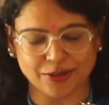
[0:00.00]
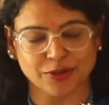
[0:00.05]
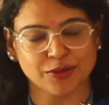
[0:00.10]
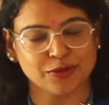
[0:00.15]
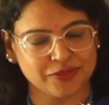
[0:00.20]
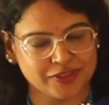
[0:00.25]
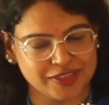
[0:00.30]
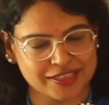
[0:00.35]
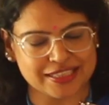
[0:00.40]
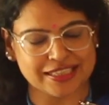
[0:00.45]
or
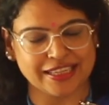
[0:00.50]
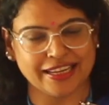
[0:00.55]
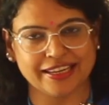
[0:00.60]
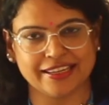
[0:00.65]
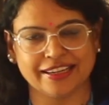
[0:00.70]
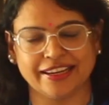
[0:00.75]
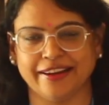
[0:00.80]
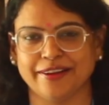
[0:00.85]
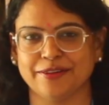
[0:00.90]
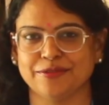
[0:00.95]
the first
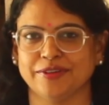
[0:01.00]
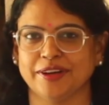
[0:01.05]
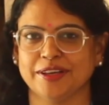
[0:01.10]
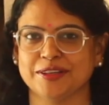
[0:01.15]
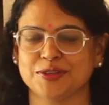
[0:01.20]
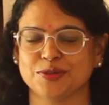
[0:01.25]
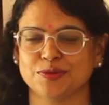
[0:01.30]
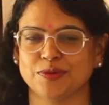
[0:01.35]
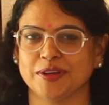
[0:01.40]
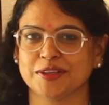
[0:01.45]
line
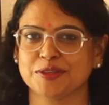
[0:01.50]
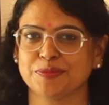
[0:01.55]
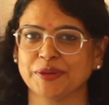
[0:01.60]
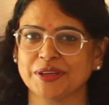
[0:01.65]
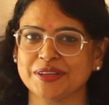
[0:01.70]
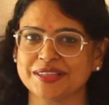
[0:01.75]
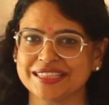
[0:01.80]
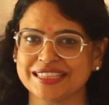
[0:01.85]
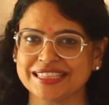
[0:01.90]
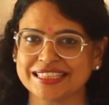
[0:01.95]
clarifies to us,
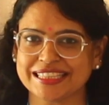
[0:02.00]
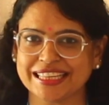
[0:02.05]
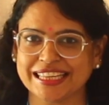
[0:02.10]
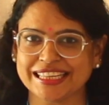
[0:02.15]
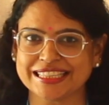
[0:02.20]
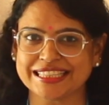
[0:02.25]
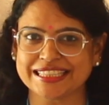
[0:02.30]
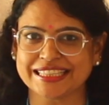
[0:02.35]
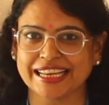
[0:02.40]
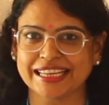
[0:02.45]
because he
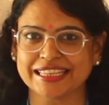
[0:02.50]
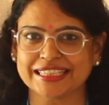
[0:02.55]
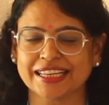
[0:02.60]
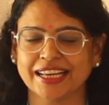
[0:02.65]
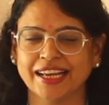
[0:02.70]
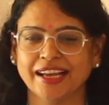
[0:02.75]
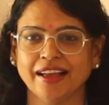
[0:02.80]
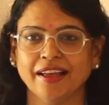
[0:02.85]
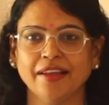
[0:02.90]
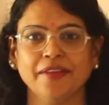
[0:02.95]
says that
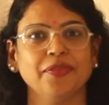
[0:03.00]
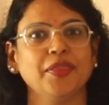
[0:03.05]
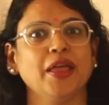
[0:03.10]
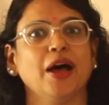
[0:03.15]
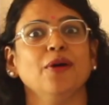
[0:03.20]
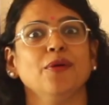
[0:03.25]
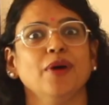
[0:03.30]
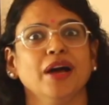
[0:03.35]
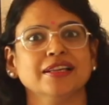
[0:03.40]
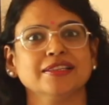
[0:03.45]

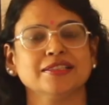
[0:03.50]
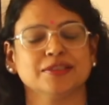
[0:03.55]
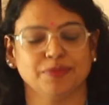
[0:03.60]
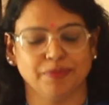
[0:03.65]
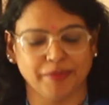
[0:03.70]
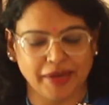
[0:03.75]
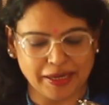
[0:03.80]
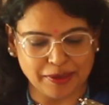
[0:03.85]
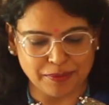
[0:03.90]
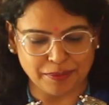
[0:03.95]
thou hast
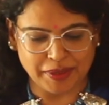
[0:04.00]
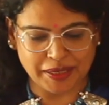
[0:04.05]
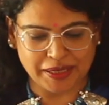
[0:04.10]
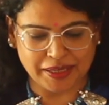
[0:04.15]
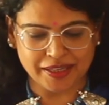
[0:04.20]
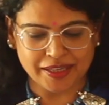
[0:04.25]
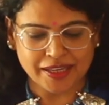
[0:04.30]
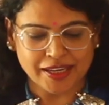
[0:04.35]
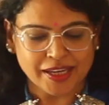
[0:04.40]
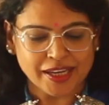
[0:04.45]
made
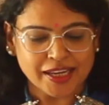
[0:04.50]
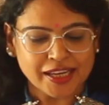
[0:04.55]
me,